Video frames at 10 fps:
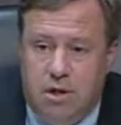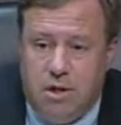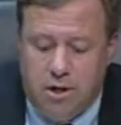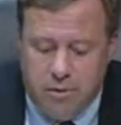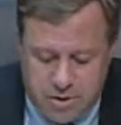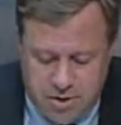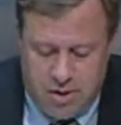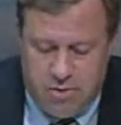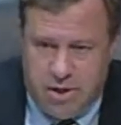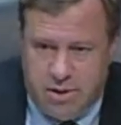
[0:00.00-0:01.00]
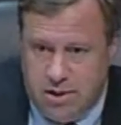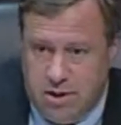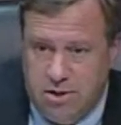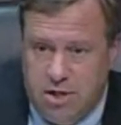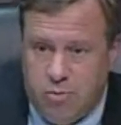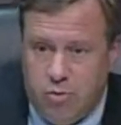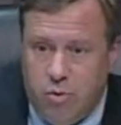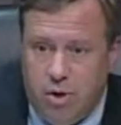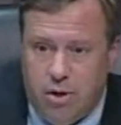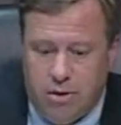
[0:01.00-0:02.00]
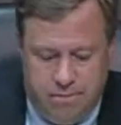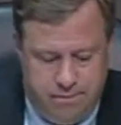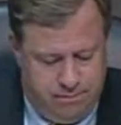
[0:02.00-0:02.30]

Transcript: Another example, that's an example where